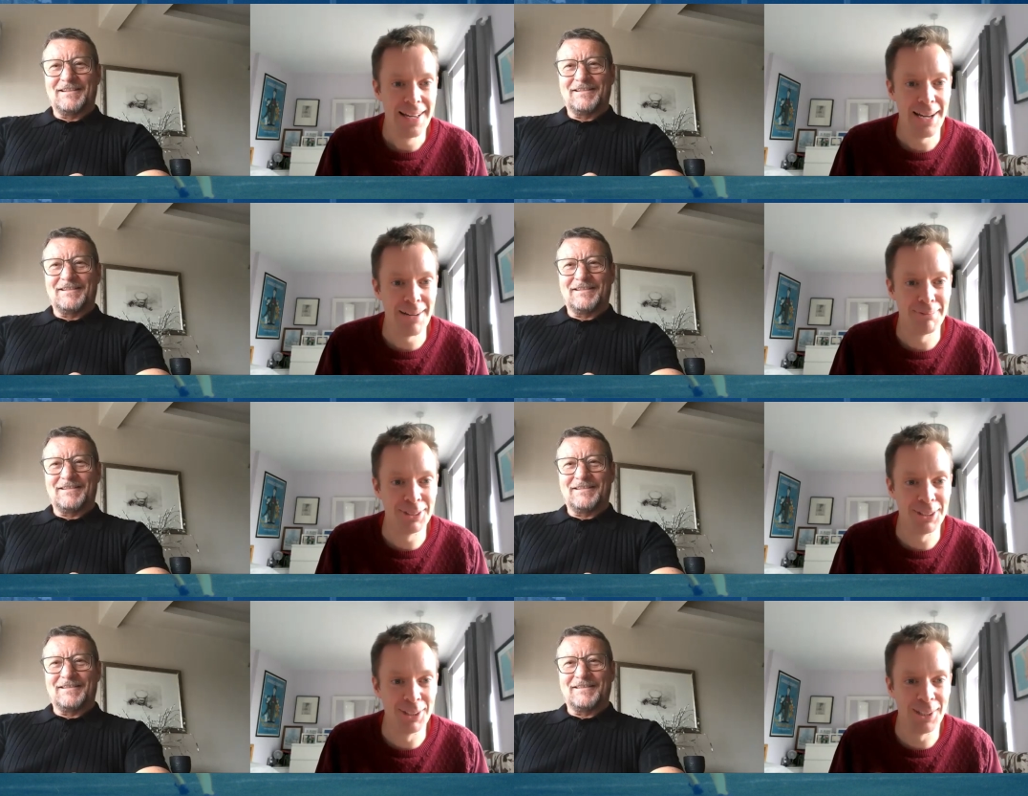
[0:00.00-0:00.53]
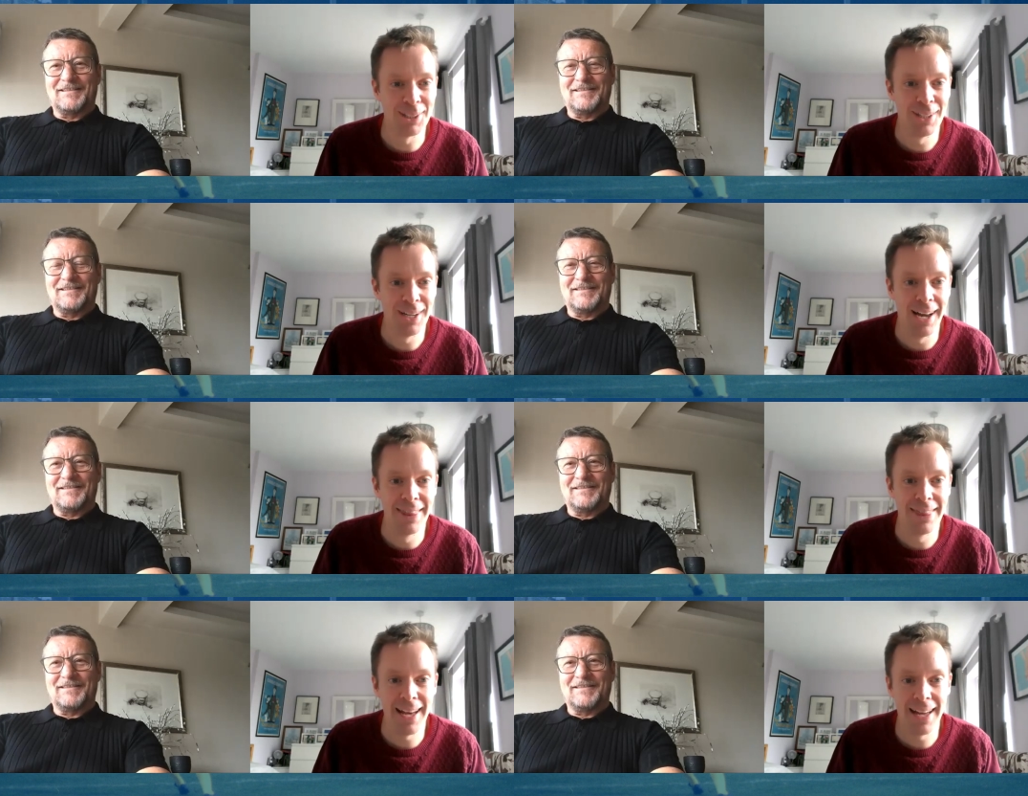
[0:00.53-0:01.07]
Speaker 1: I'm sure.
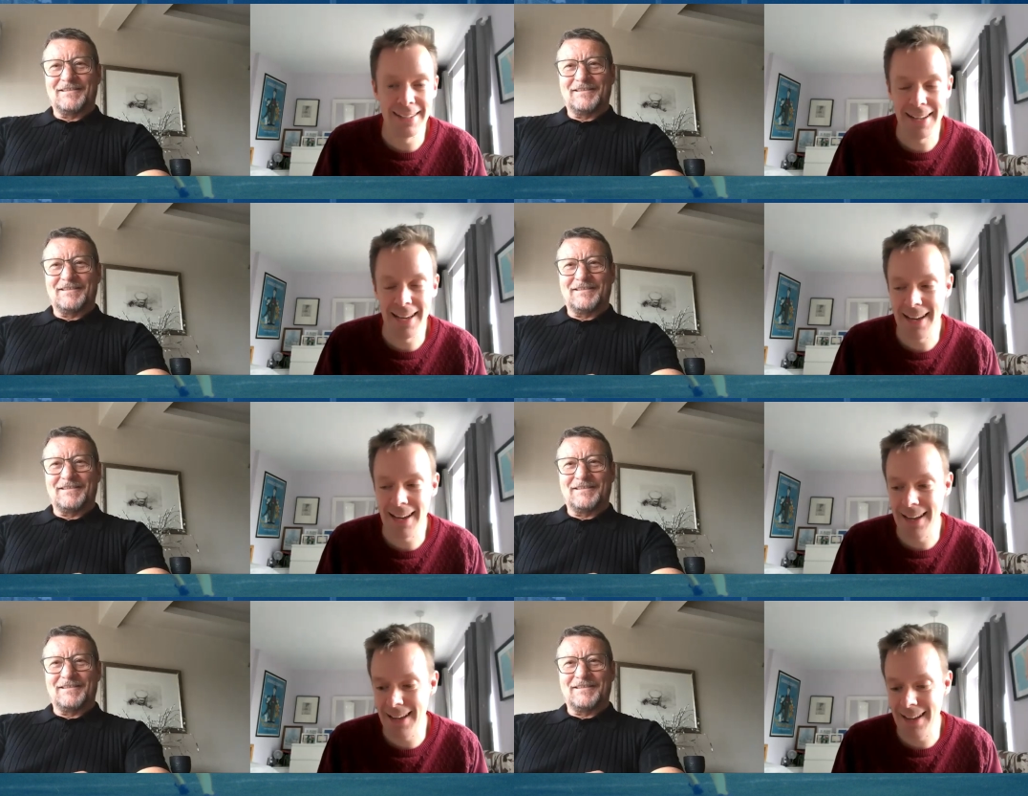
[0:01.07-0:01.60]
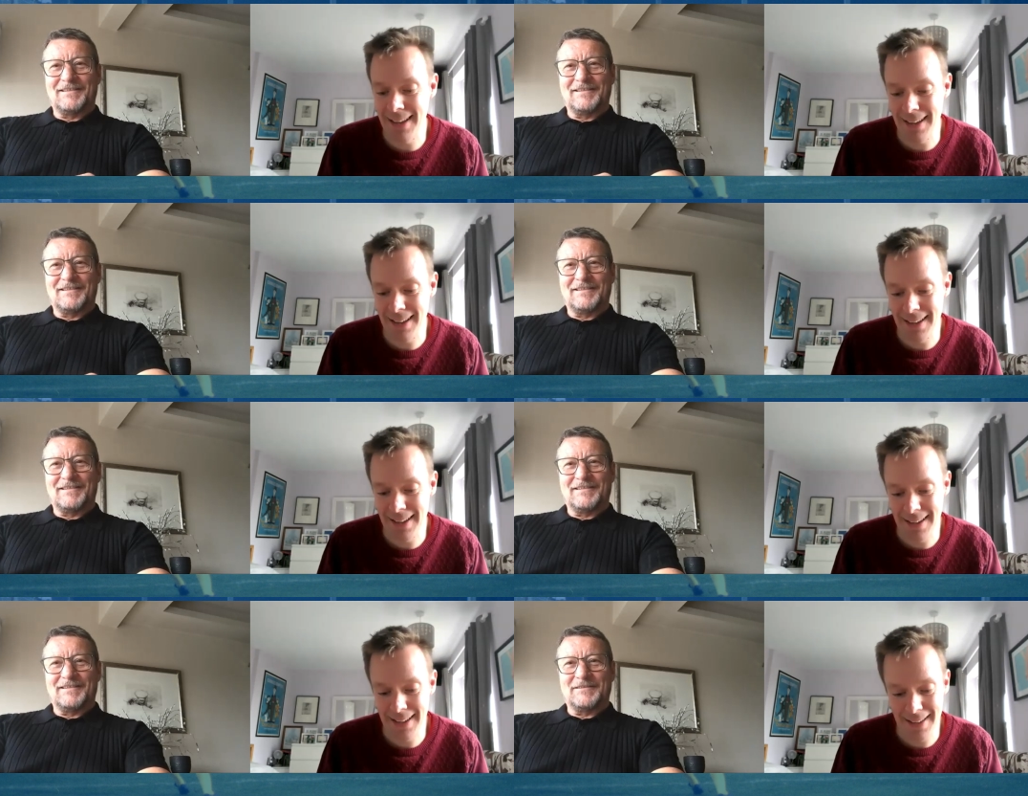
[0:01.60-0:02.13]
And then uh,
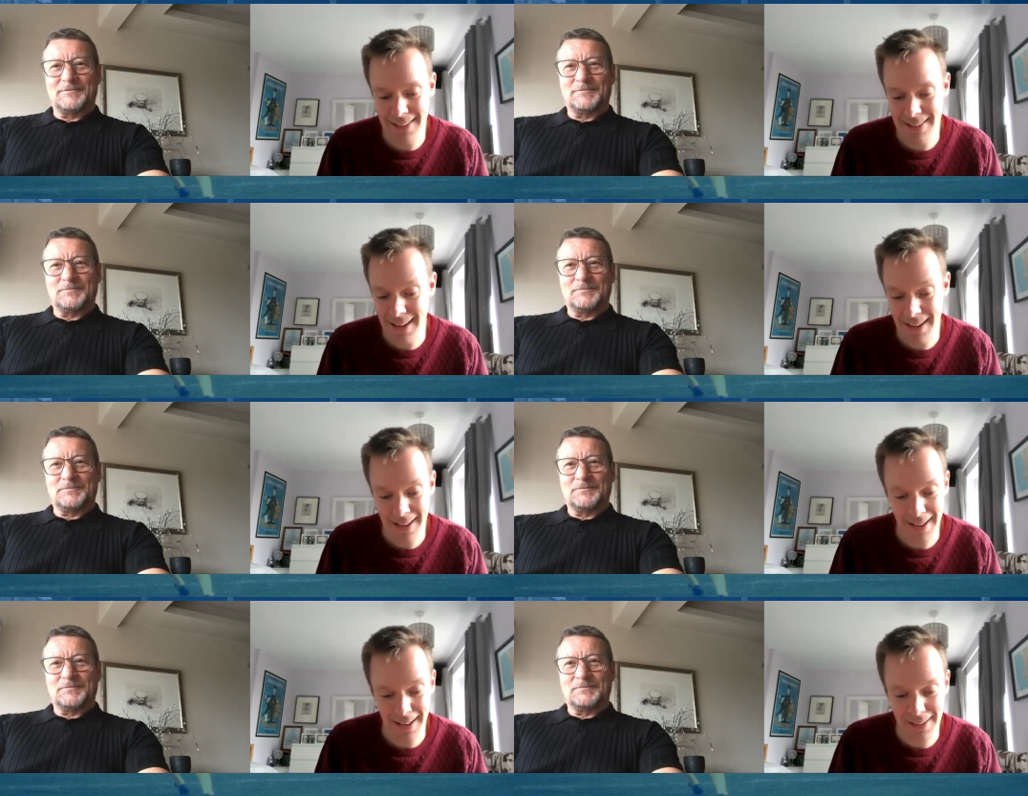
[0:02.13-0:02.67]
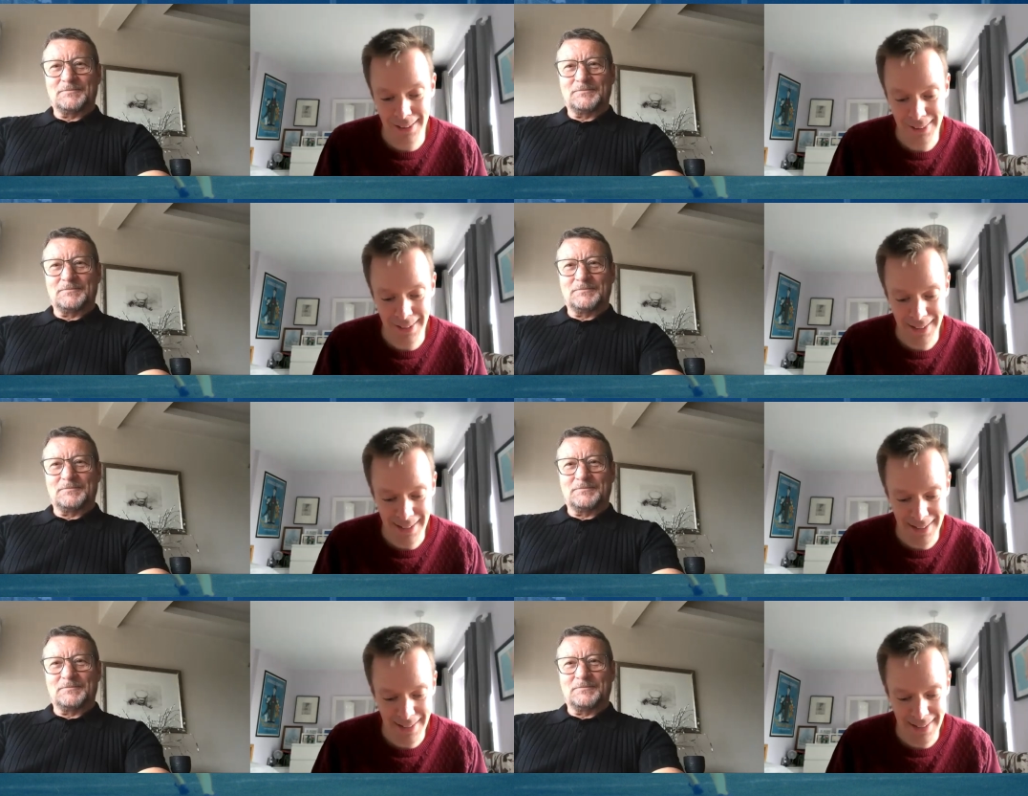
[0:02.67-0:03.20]
uh, yeah, I'll
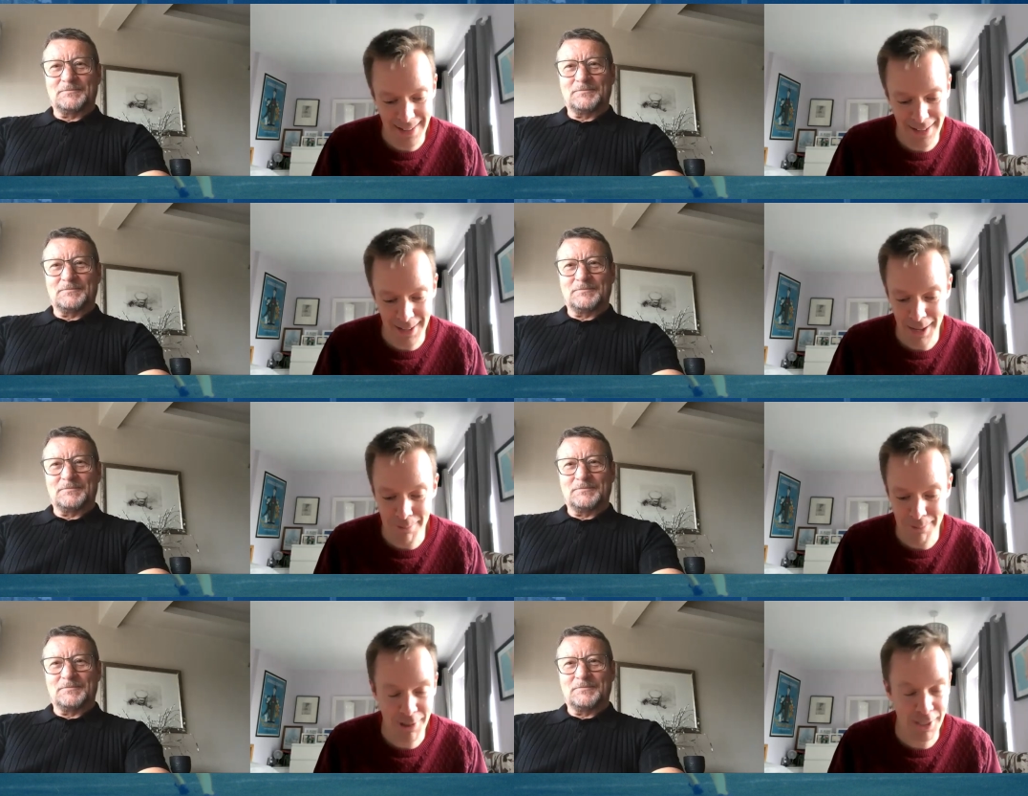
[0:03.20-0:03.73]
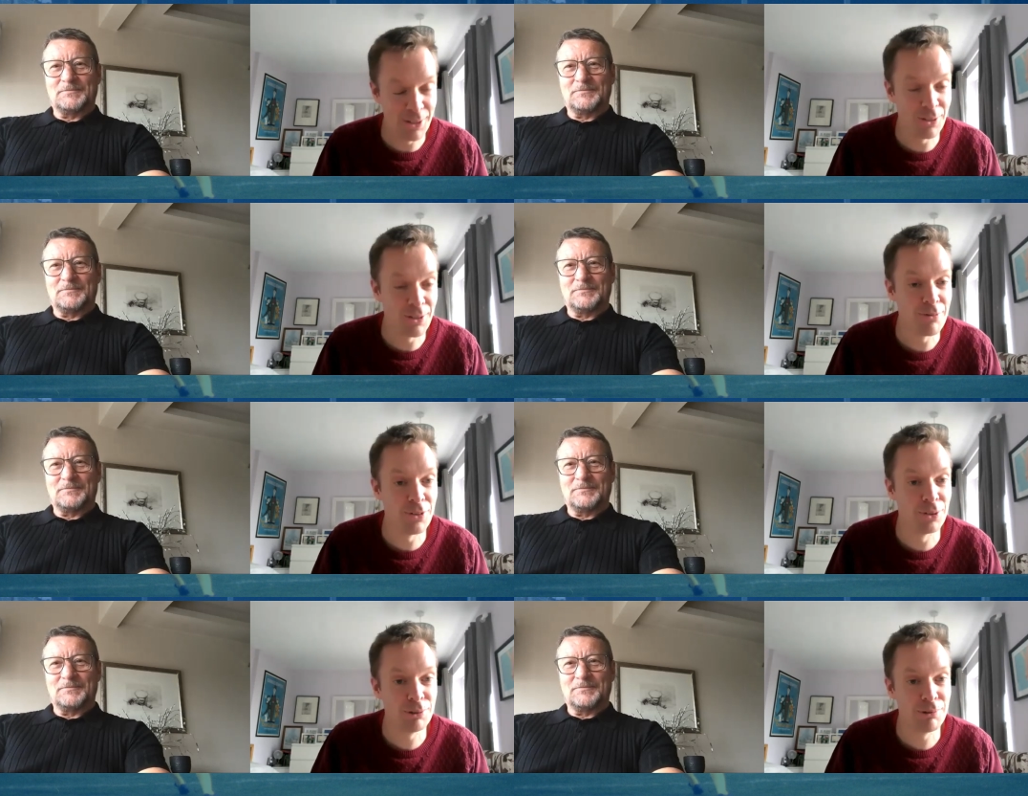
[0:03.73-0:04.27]
I'm really
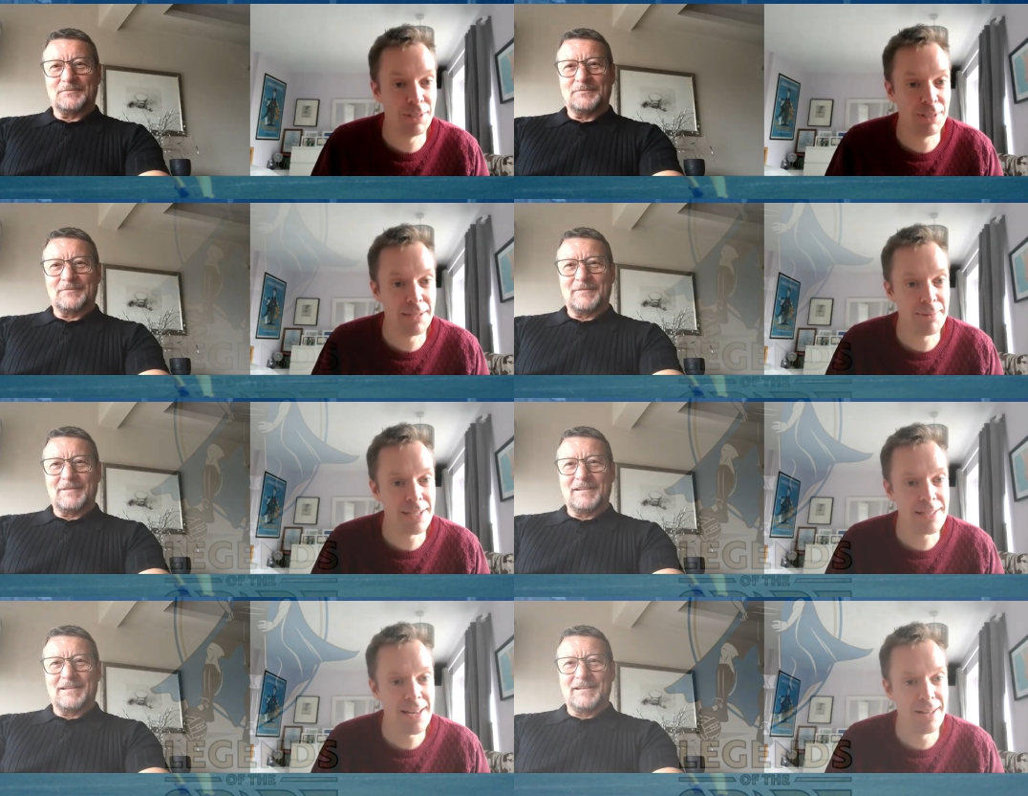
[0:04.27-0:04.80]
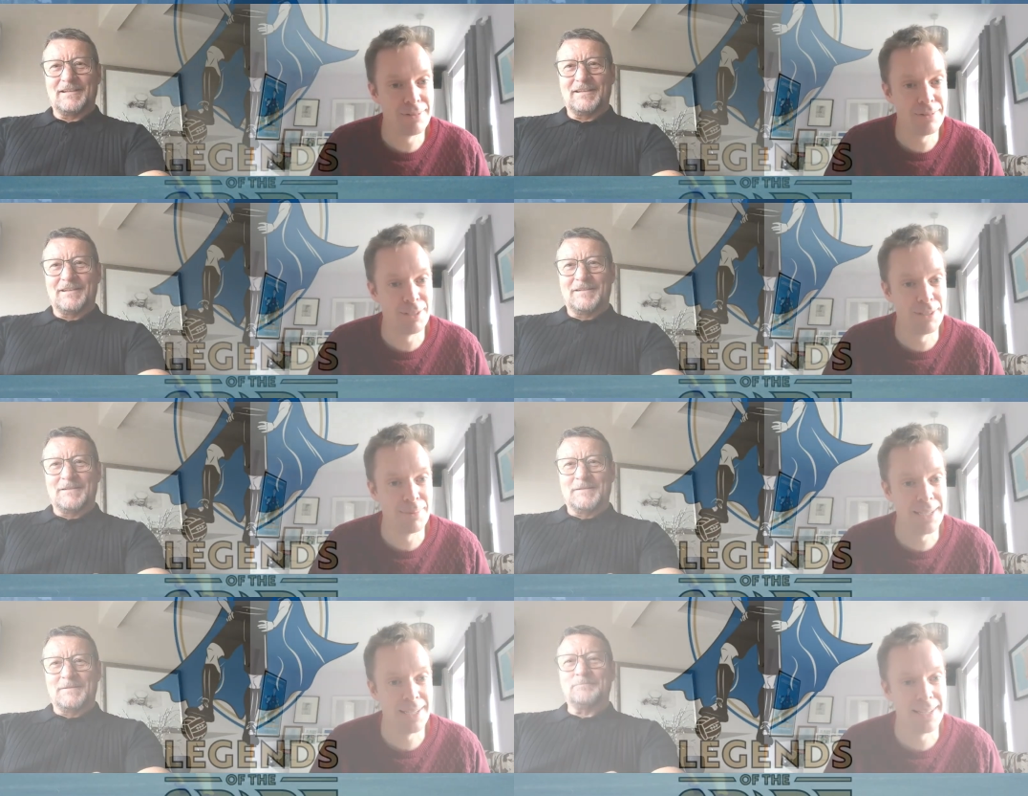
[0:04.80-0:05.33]
looking forward to reading it myself.
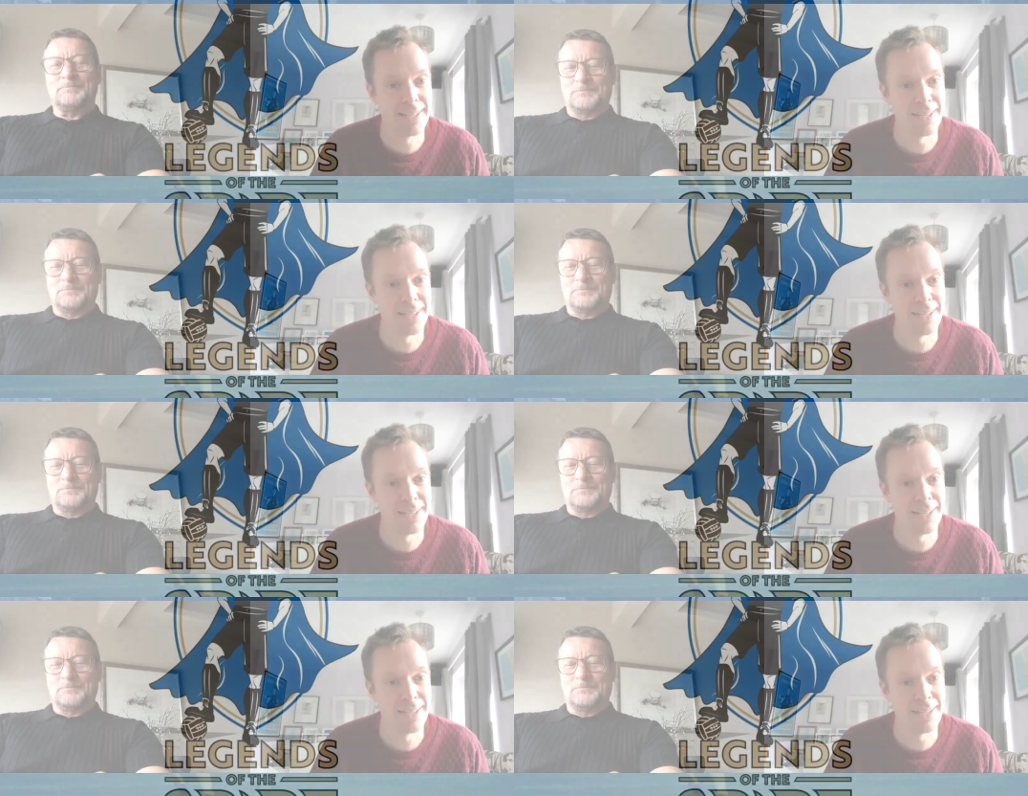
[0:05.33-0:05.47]
It'll be,